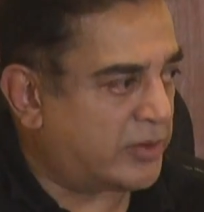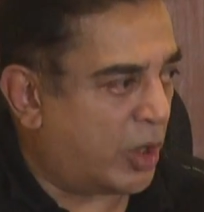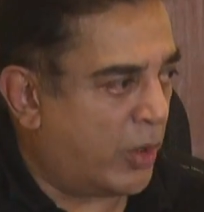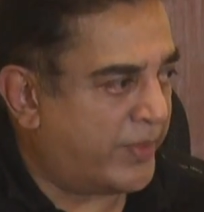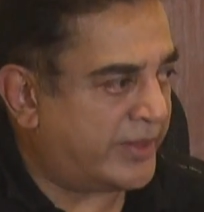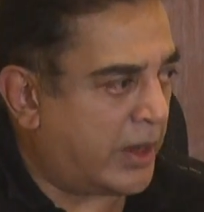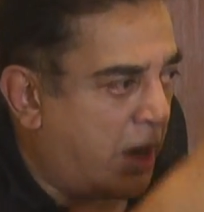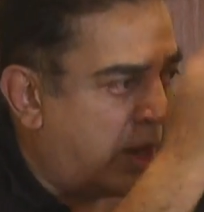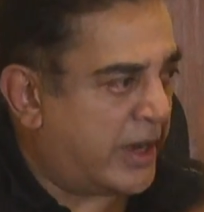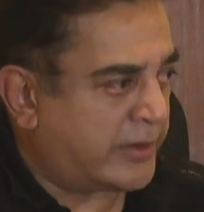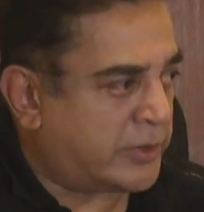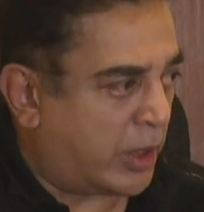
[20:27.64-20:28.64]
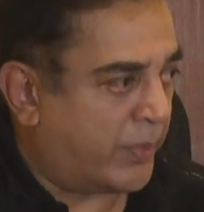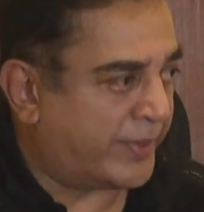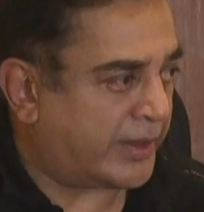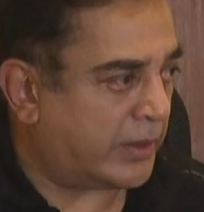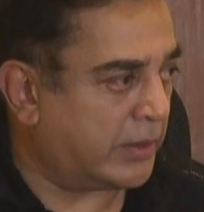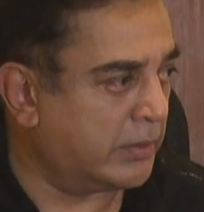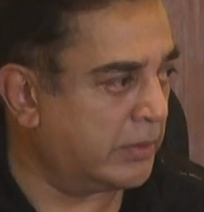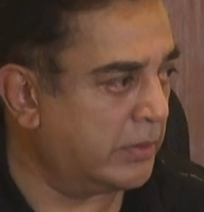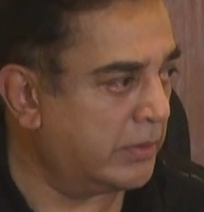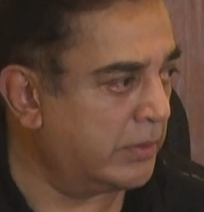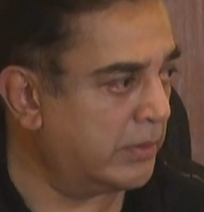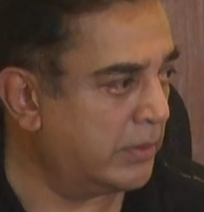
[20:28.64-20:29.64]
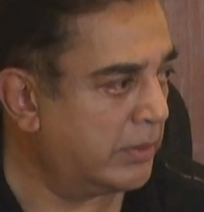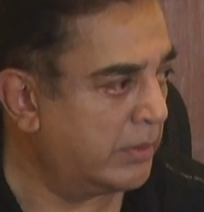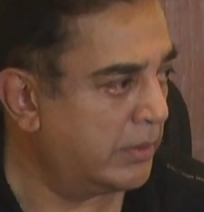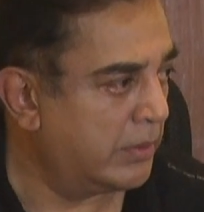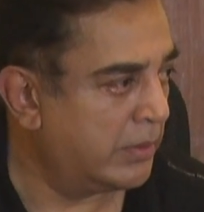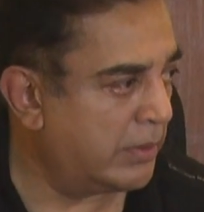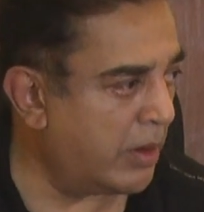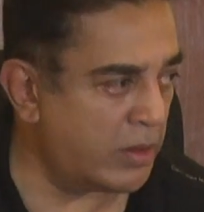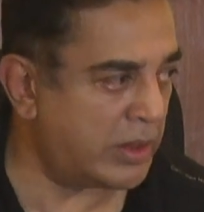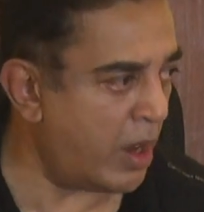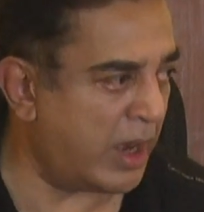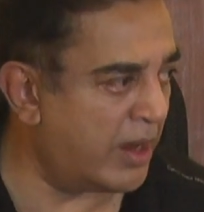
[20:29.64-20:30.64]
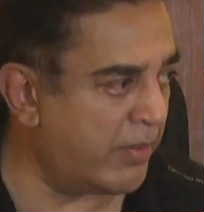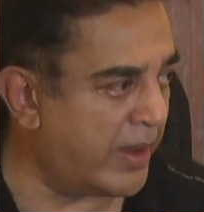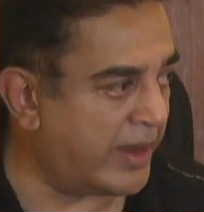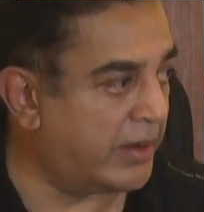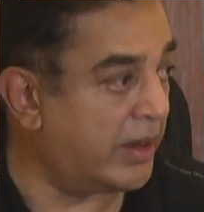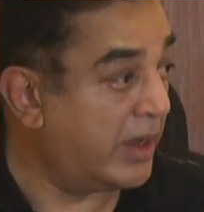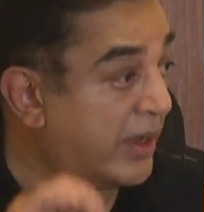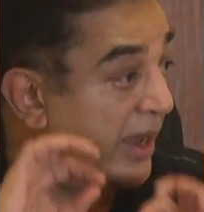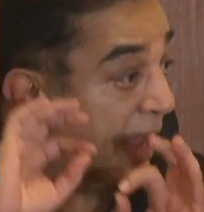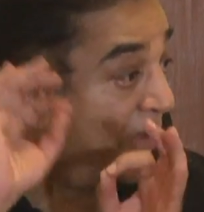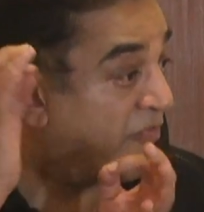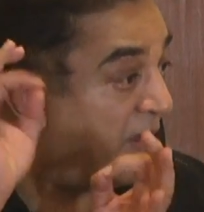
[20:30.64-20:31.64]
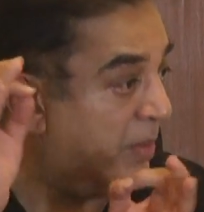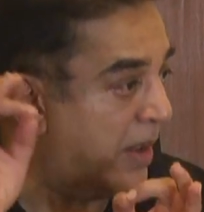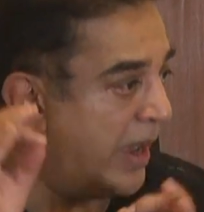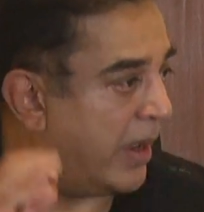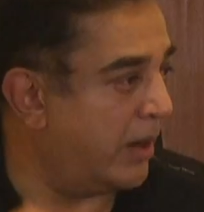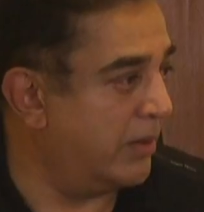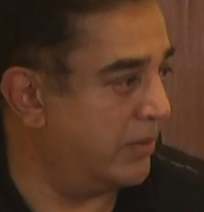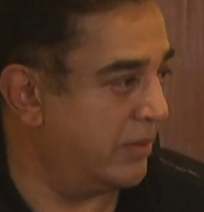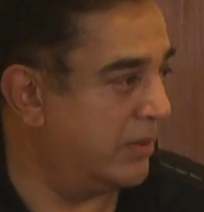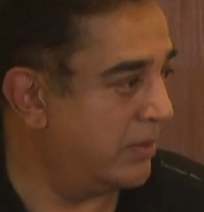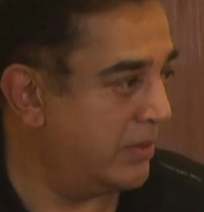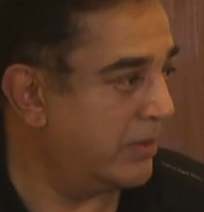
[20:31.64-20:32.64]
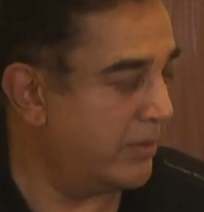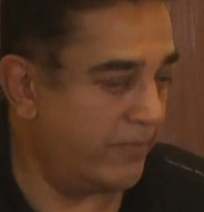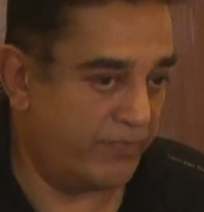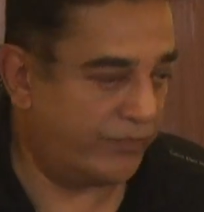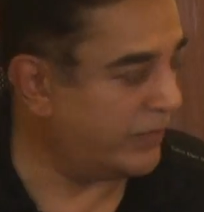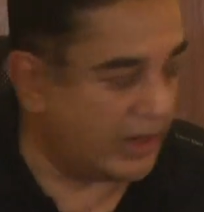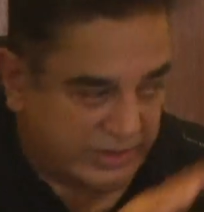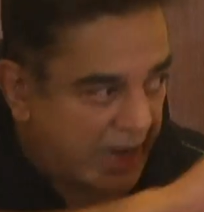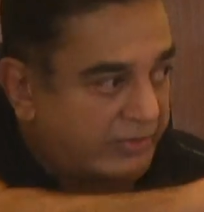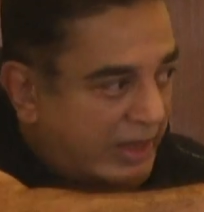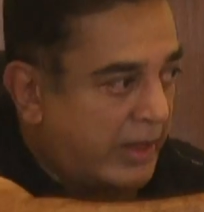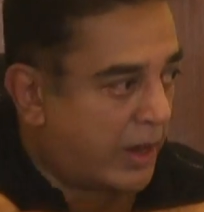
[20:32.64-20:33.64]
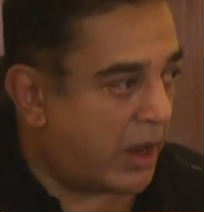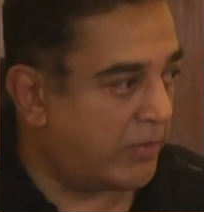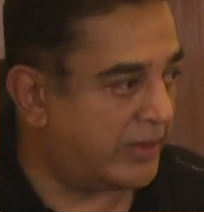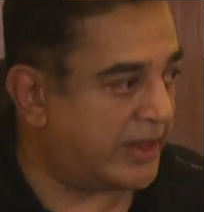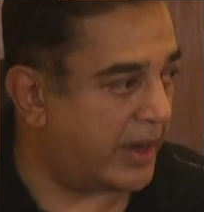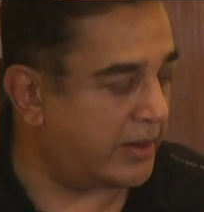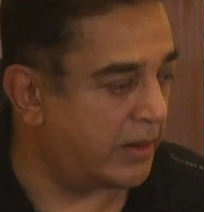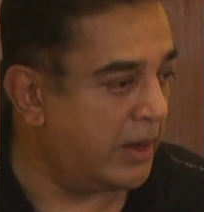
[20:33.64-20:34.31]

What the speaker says: Draupadi, call her Draupadi. Don't call her by a female. There's nothing wrong with that.